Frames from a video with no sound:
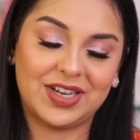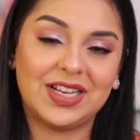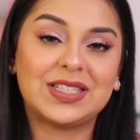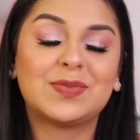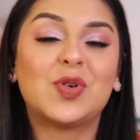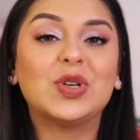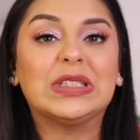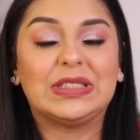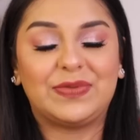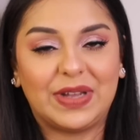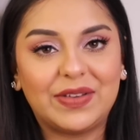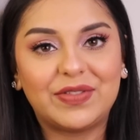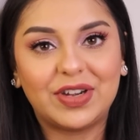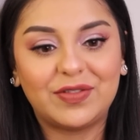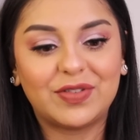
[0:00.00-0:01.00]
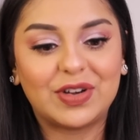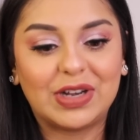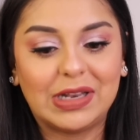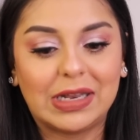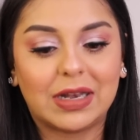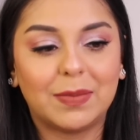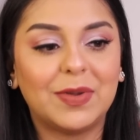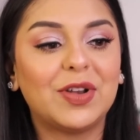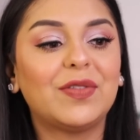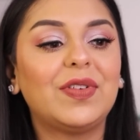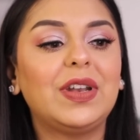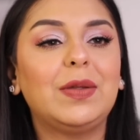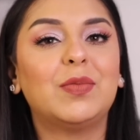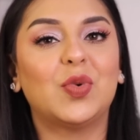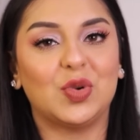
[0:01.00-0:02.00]
It's most favorite for a little bit of
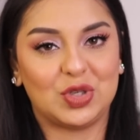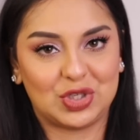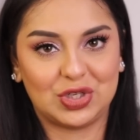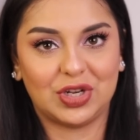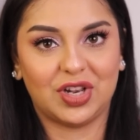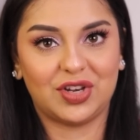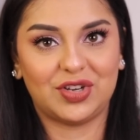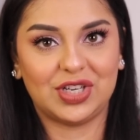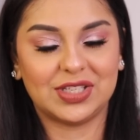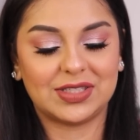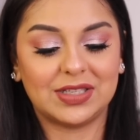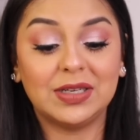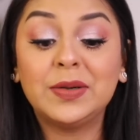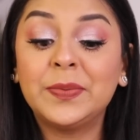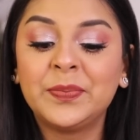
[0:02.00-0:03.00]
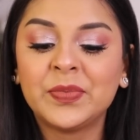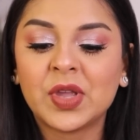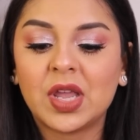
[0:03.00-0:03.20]
an emotional reason.